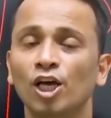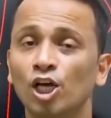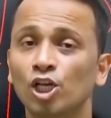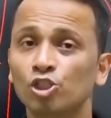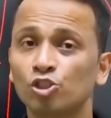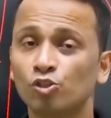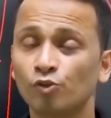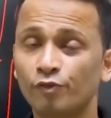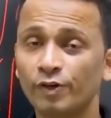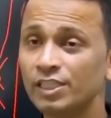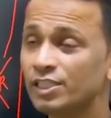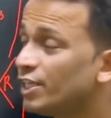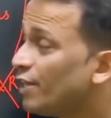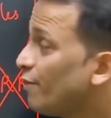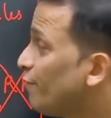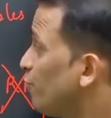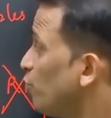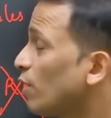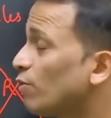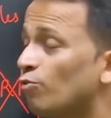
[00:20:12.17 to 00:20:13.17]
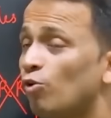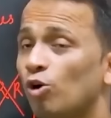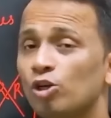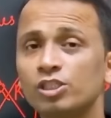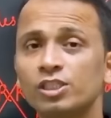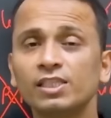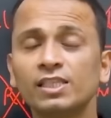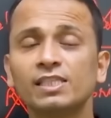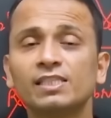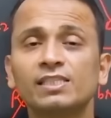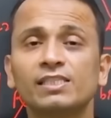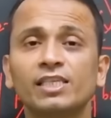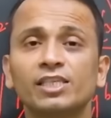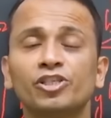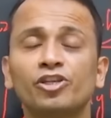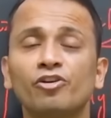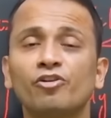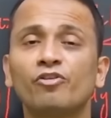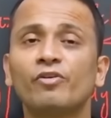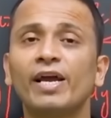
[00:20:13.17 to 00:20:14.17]
So friends, if you are watching this
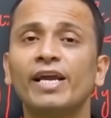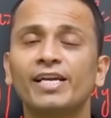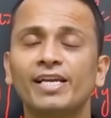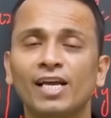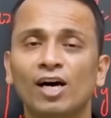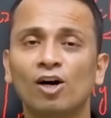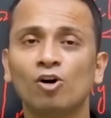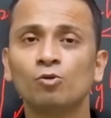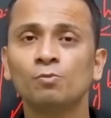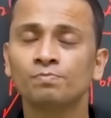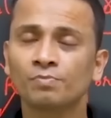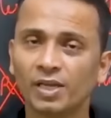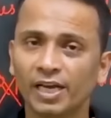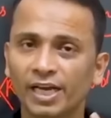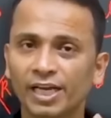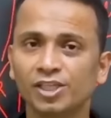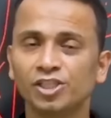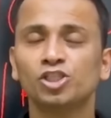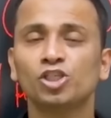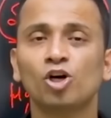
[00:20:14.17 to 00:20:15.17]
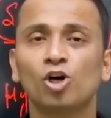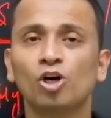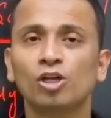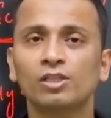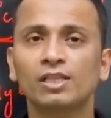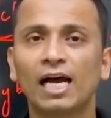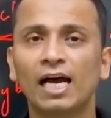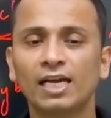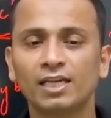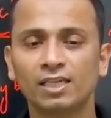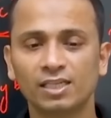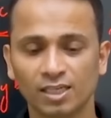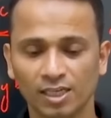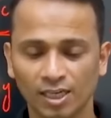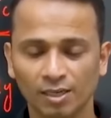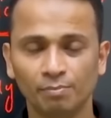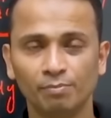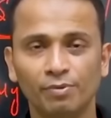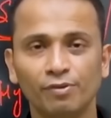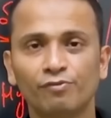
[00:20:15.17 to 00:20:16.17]
session right now, ensure that
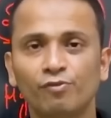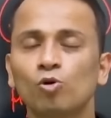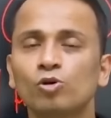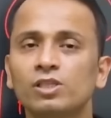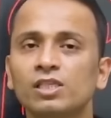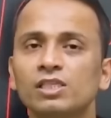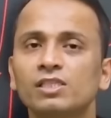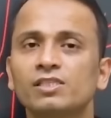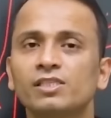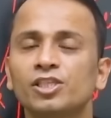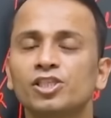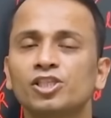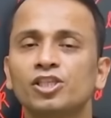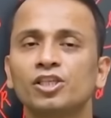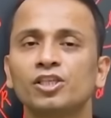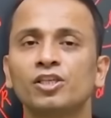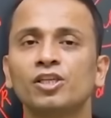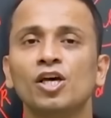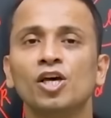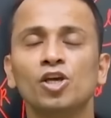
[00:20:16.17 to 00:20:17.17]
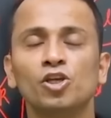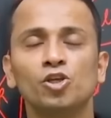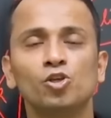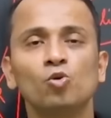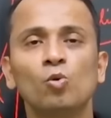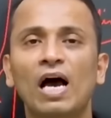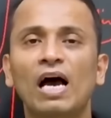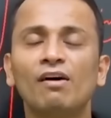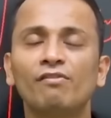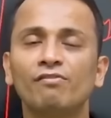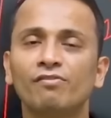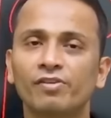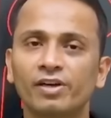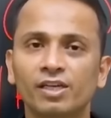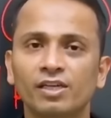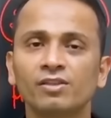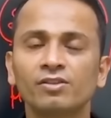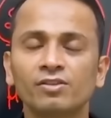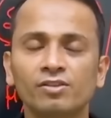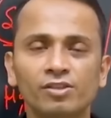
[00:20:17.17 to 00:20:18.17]
before this session, you have
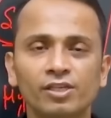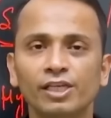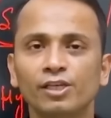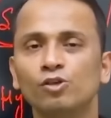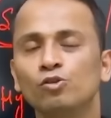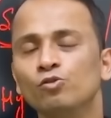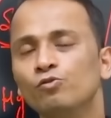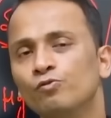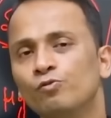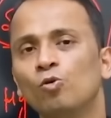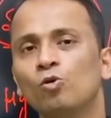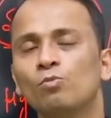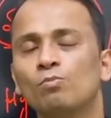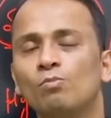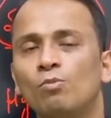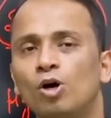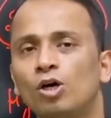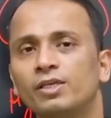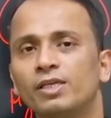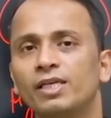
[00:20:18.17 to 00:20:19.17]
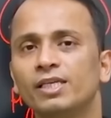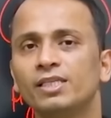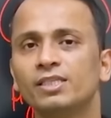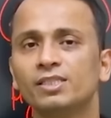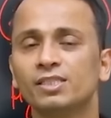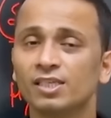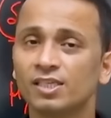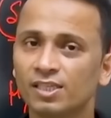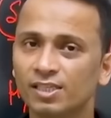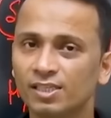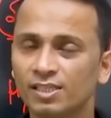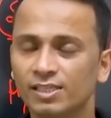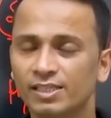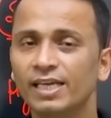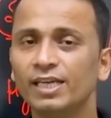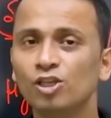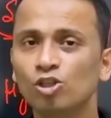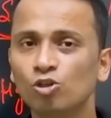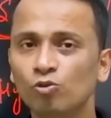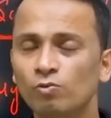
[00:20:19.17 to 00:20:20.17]
written 3 to 4 mock tests.
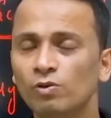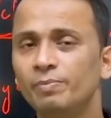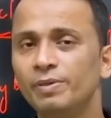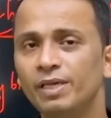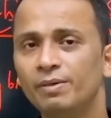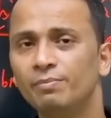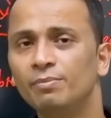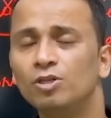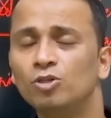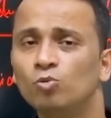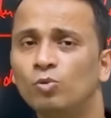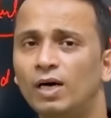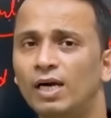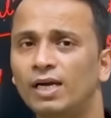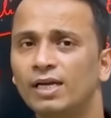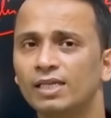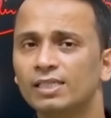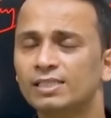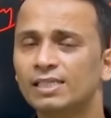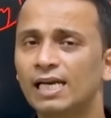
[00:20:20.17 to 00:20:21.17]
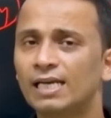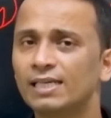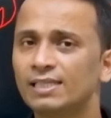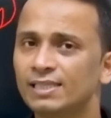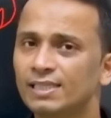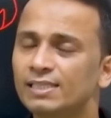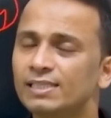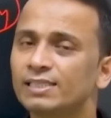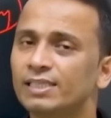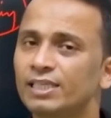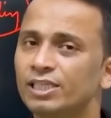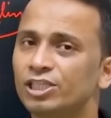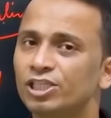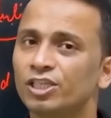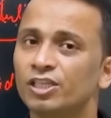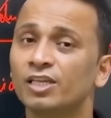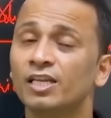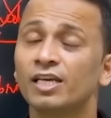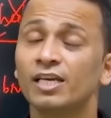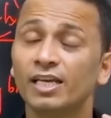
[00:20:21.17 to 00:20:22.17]
Then you will be able to understand this
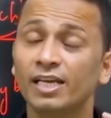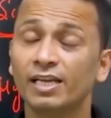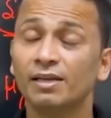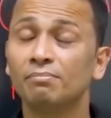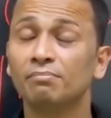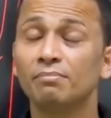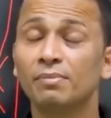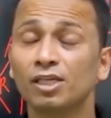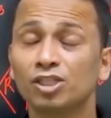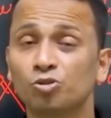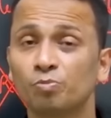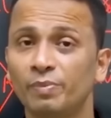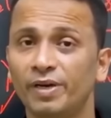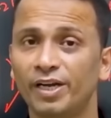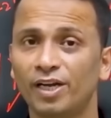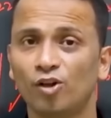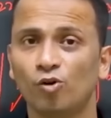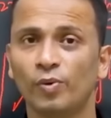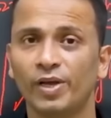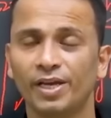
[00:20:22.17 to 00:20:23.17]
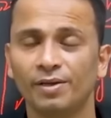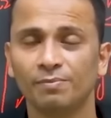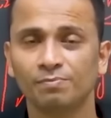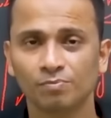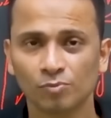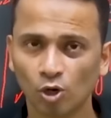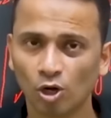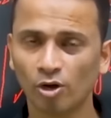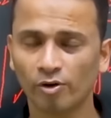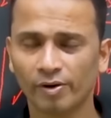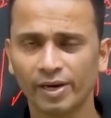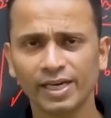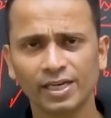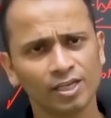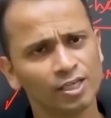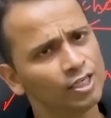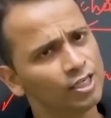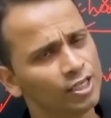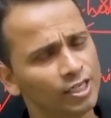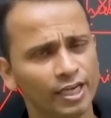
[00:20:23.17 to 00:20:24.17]
session in a much better way. All right.
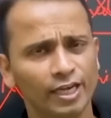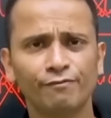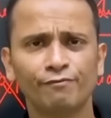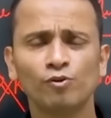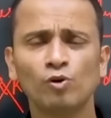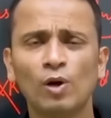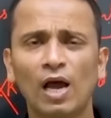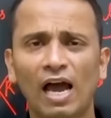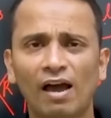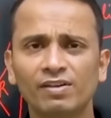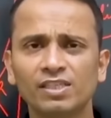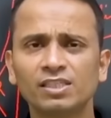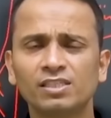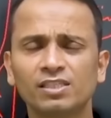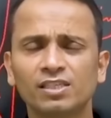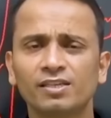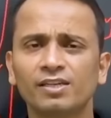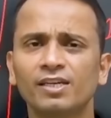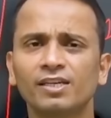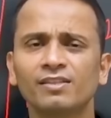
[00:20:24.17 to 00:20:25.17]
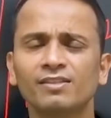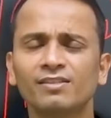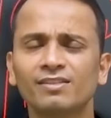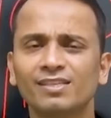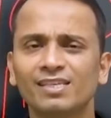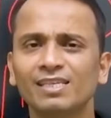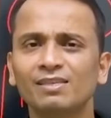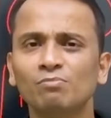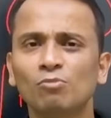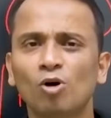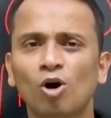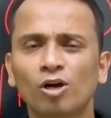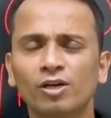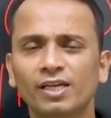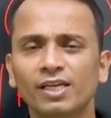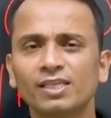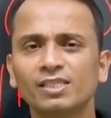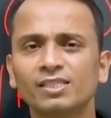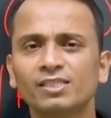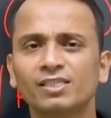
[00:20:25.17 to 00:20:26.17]
If you haven't written 3 mock
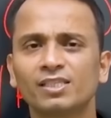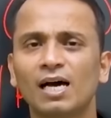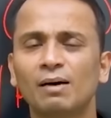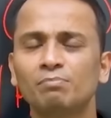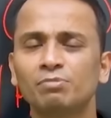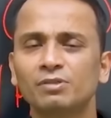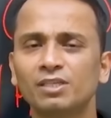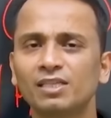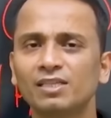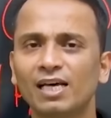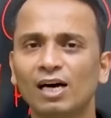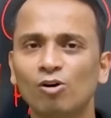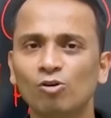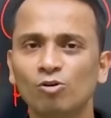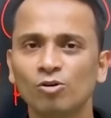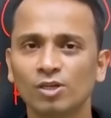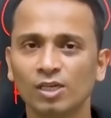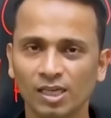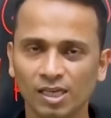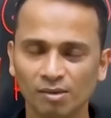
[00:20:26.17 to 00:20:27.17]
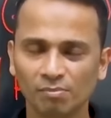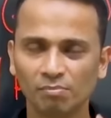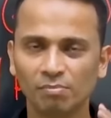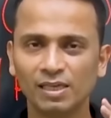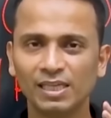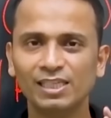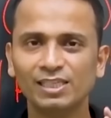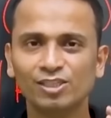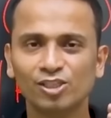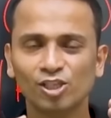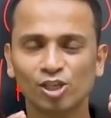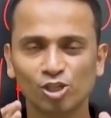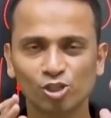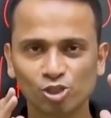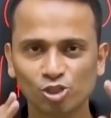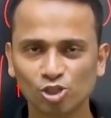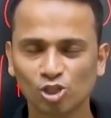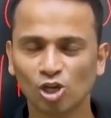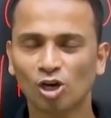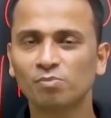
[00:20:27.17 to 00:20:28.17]
tests up till now, please
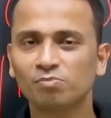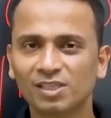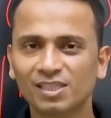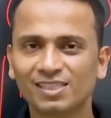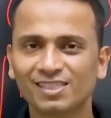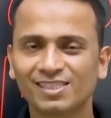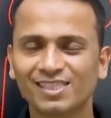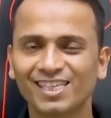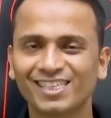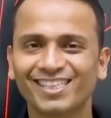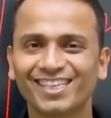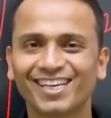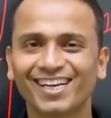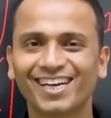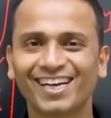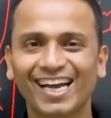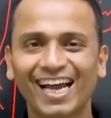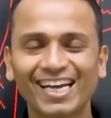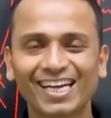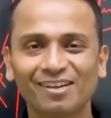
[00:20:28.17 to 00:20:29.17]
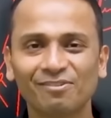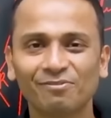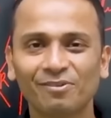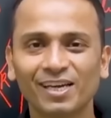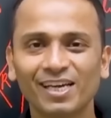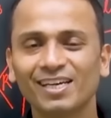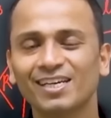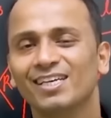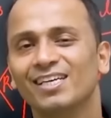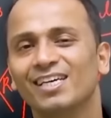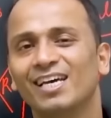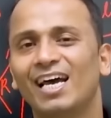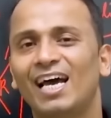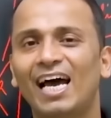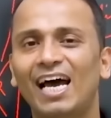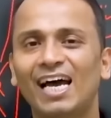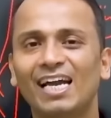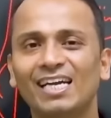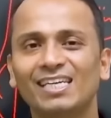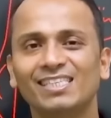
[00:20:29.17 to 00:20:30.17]
stop this session right away
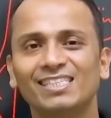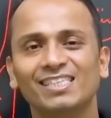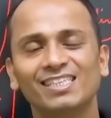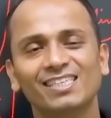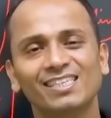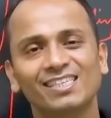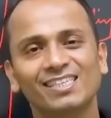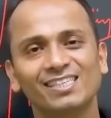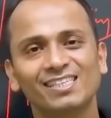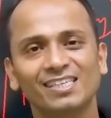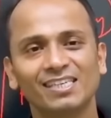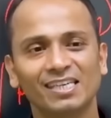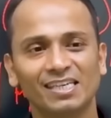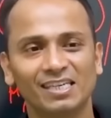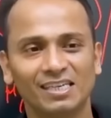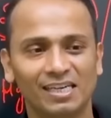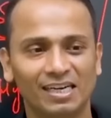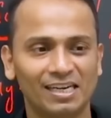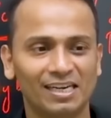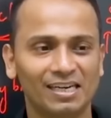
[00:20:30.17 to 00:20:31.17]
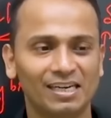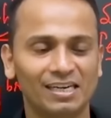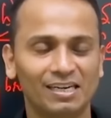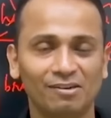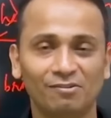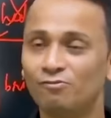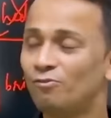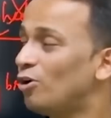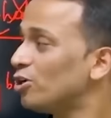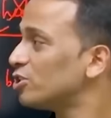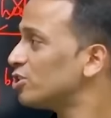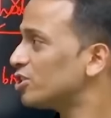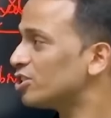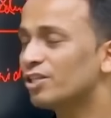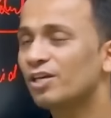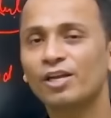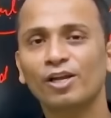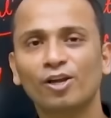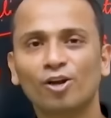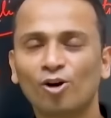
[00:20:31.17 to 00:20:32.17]
and watch
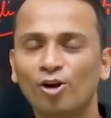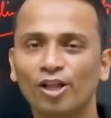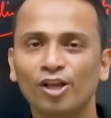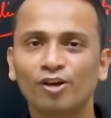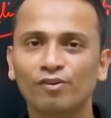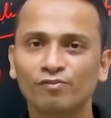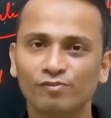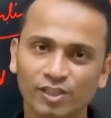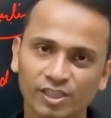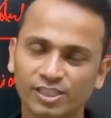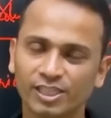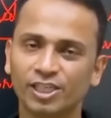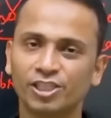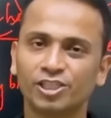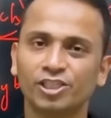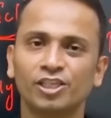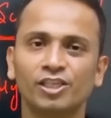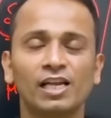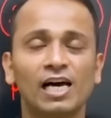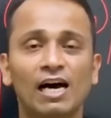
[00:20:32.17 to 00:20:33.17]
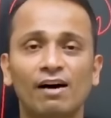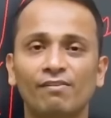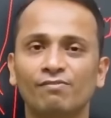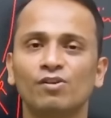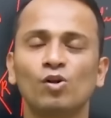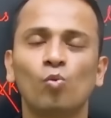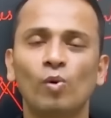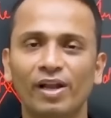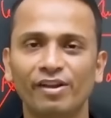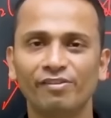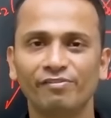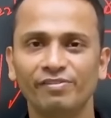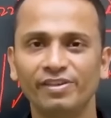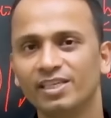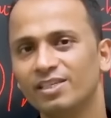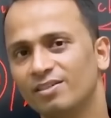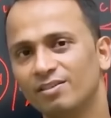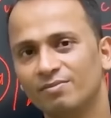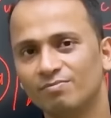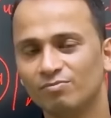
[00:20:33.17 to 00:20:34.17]
the recording of this session after 1
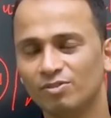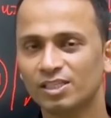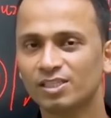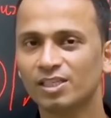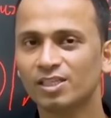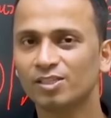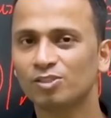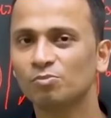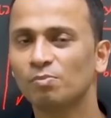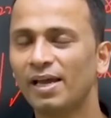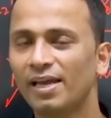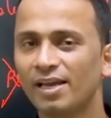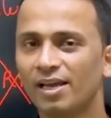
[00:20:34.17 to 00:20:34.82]
week. This is my